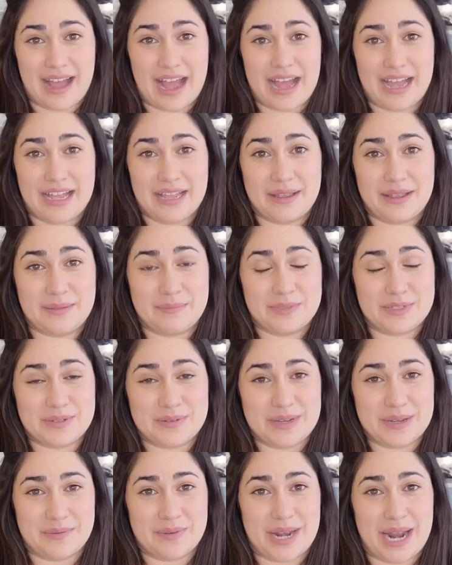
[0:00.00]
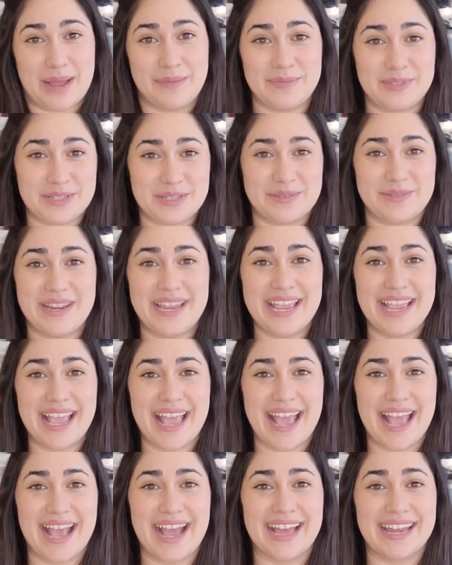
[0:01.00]
I'm doing what I'm
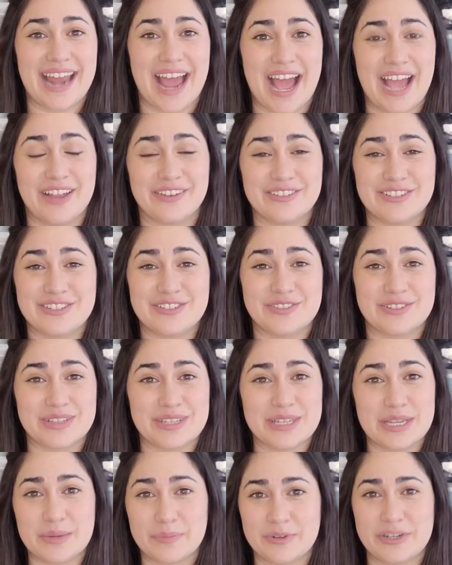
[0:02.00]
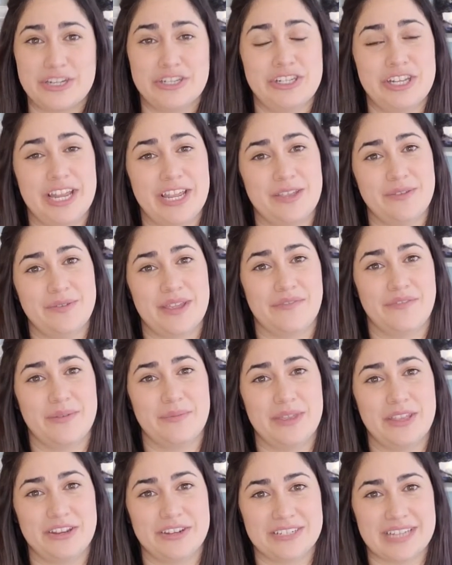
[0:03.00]
doing, and I just really appreciate you
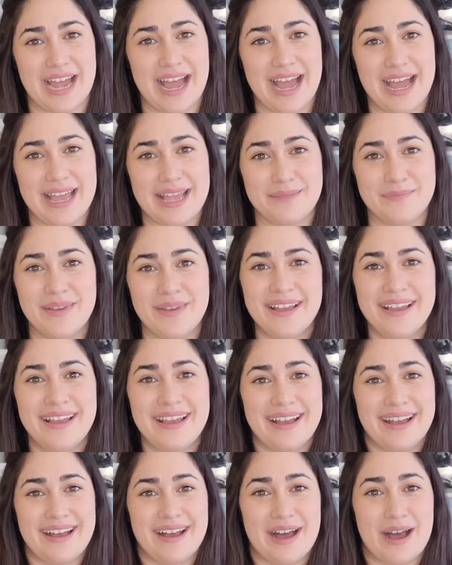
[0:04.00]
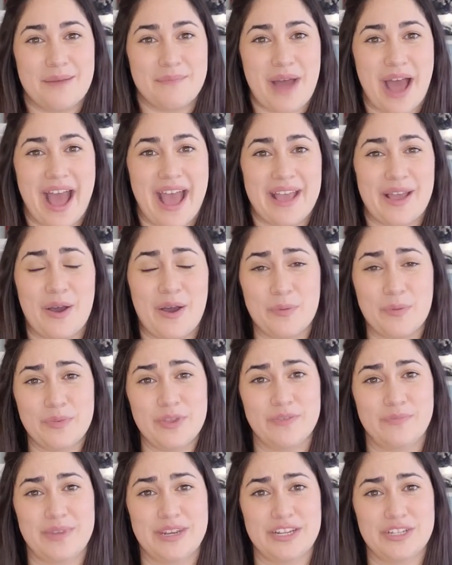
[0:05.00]
giving me your time. I hope
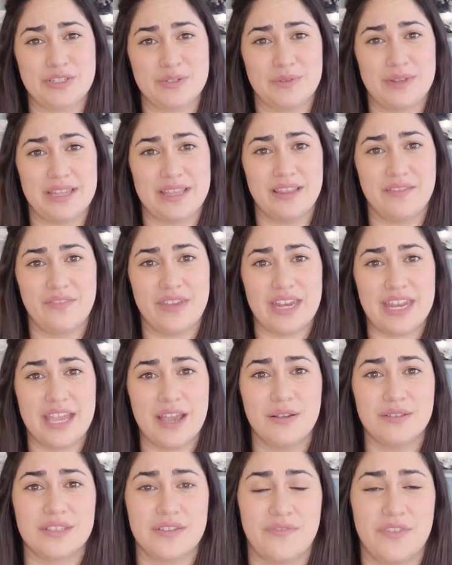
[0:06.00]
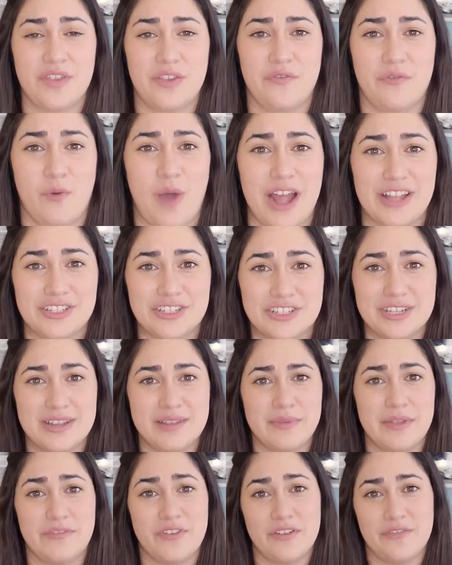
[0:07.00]
you've been enjoying the videos. If you've watched
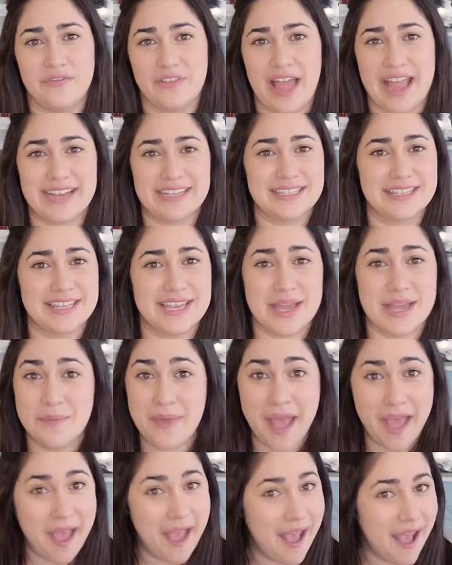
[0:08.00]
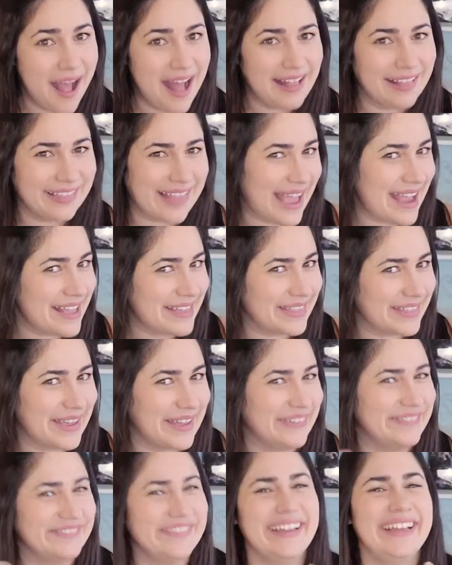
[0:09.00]
them, if you've liked them, like
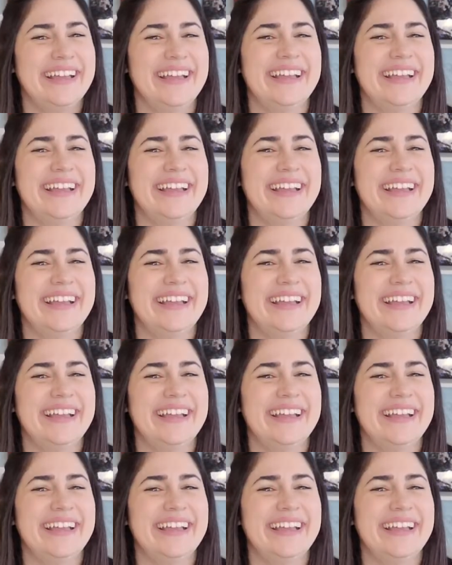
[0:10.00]
them.